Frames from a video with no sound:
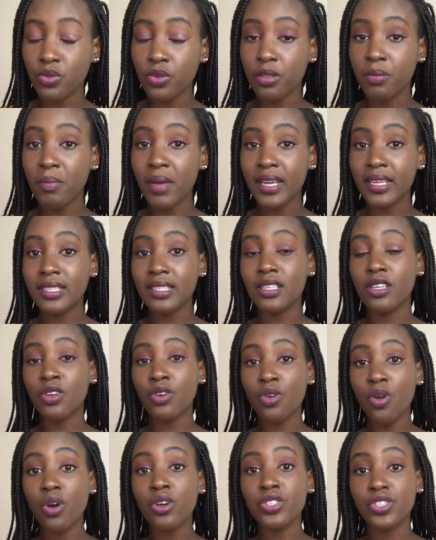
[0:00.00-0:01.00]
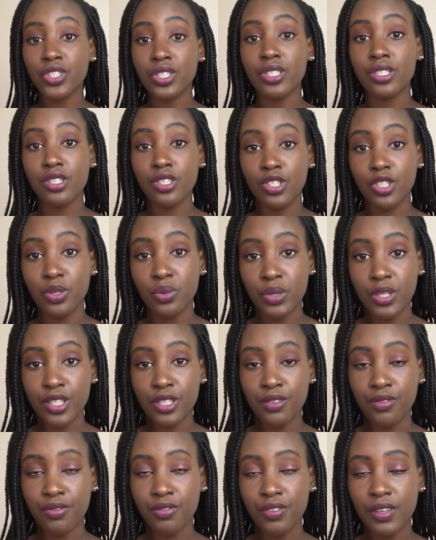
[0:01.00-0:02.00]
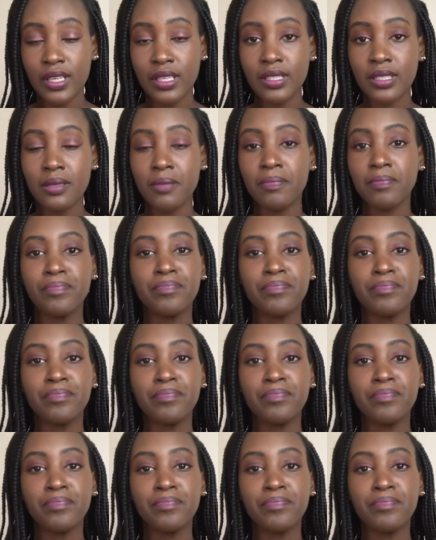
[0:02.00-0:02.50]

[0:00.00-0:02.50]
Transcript: with medicine, not just the tuition fees.